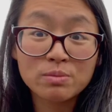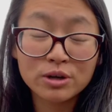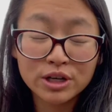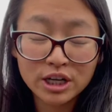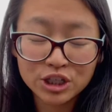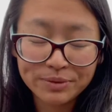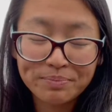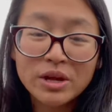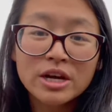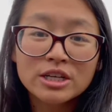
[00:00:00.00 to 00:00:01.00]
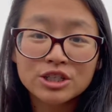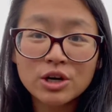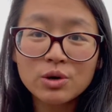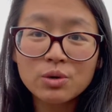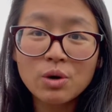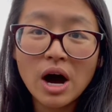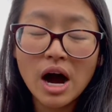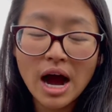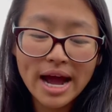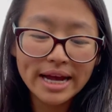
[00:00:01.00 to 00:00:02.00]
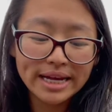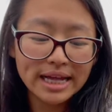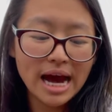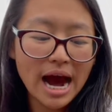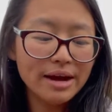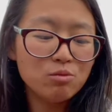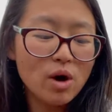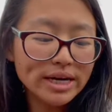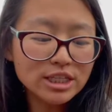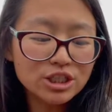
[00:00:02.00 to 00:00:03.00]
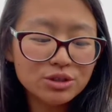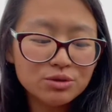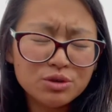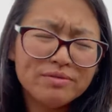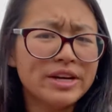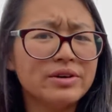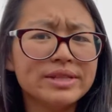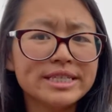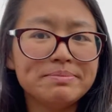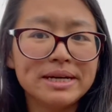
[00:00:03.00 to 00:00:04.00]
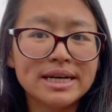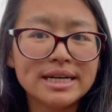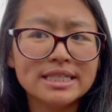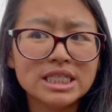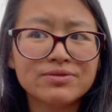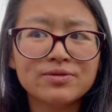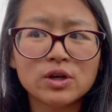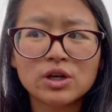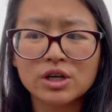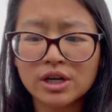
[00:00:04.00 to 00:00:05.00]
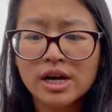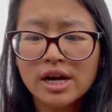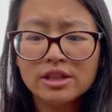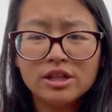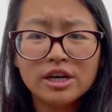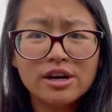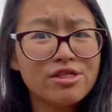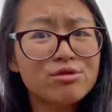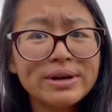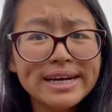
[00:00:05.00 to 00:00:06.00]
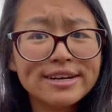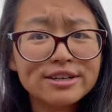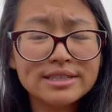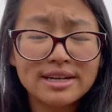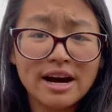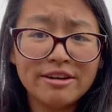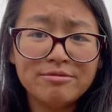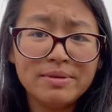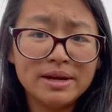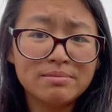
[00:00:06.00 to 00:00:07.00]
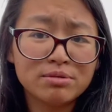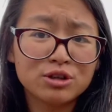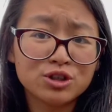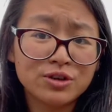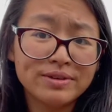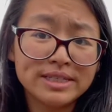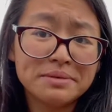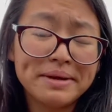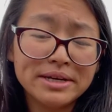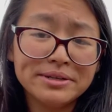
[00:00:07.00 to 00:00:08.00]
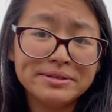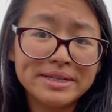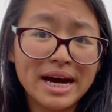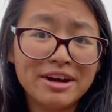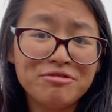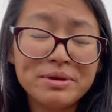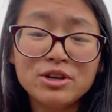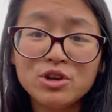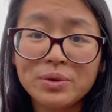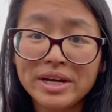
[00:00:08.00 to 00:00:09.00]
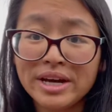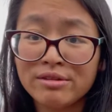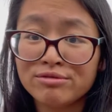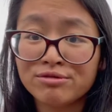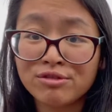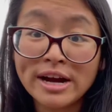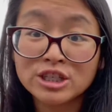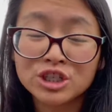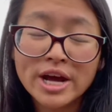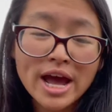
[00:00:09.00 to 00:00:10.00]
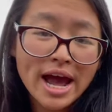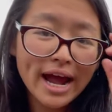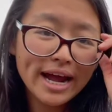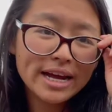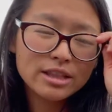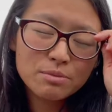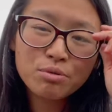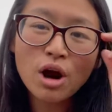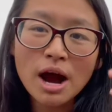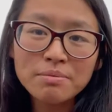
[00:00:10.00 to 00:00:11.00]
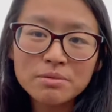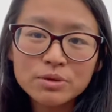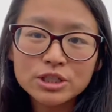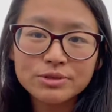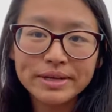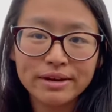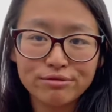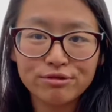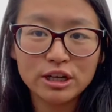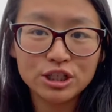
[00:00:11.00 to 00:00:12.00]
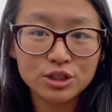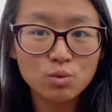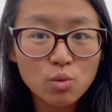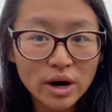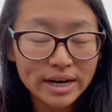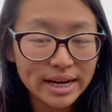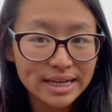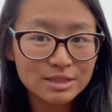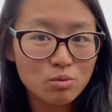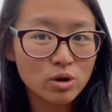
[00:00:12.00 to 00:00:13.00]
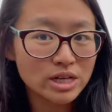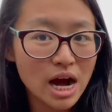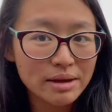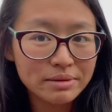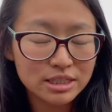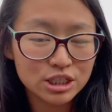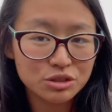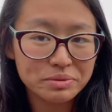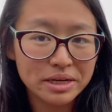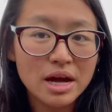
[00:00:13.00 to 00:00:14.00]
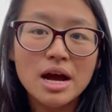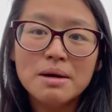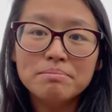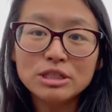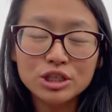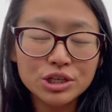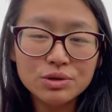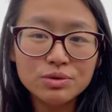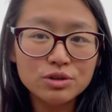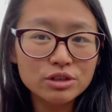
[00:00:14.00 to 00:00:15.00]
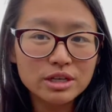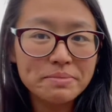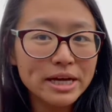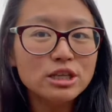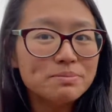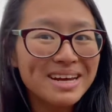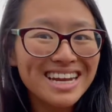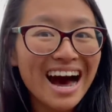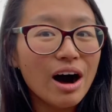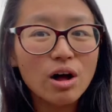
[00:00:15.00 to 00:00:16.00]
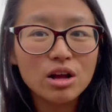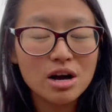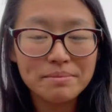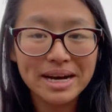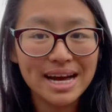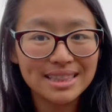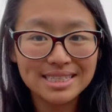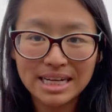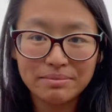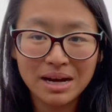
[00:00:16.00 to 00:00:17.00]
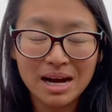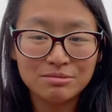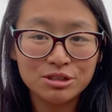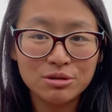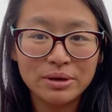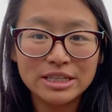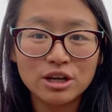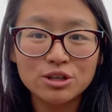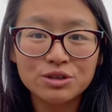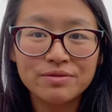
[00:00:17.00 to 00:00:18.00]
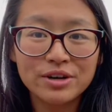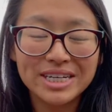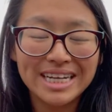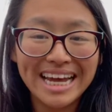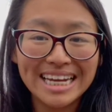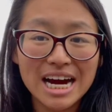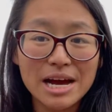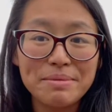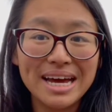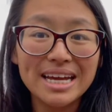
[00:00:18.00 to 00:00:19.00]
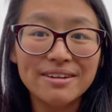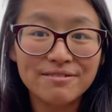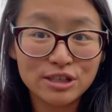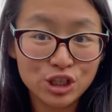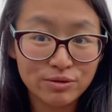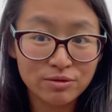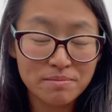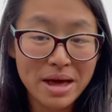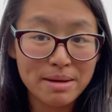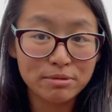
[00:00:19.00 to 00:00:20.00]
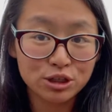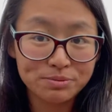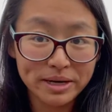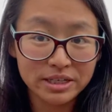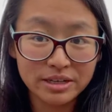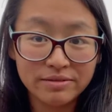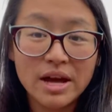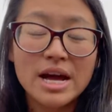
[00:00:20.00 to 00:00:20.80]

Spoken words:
production. So I wanted to do a video on this because for the 3 years that I've been preserving tomatoes, I've been doing it fresh. And the problem with doing it fresh is, one, it's more time consuming, but two, your tomatoes may not all come in at the same time. So it's also very time inefficient from that perspective.